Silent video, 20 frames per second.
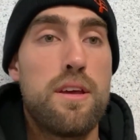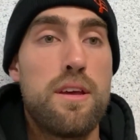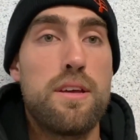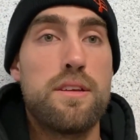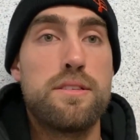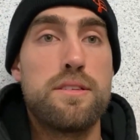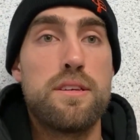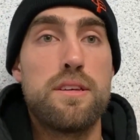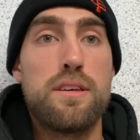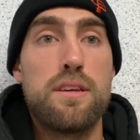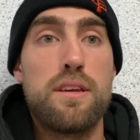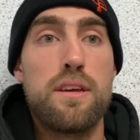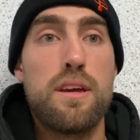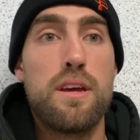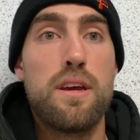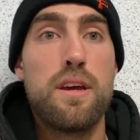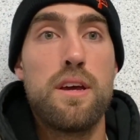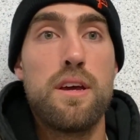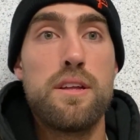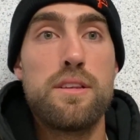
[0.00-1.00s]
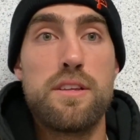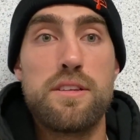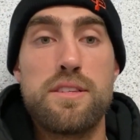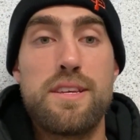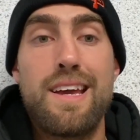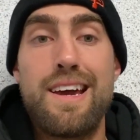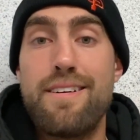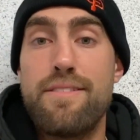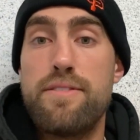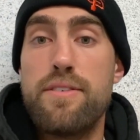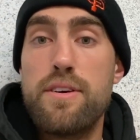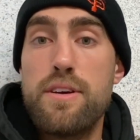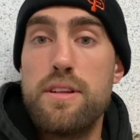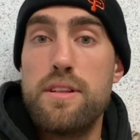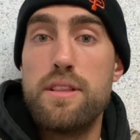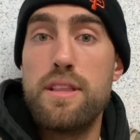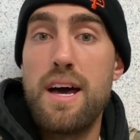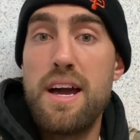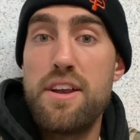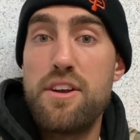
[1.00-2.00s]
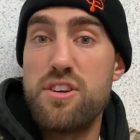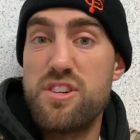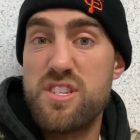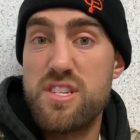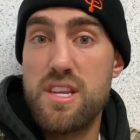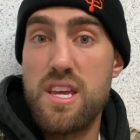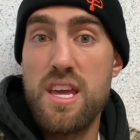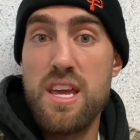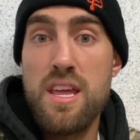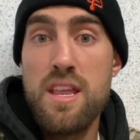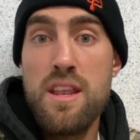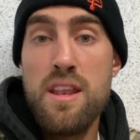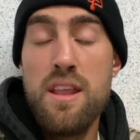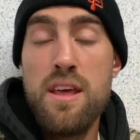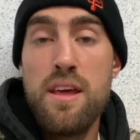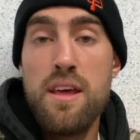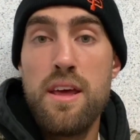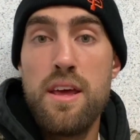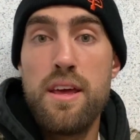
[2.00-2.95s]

Does he have lighter skin?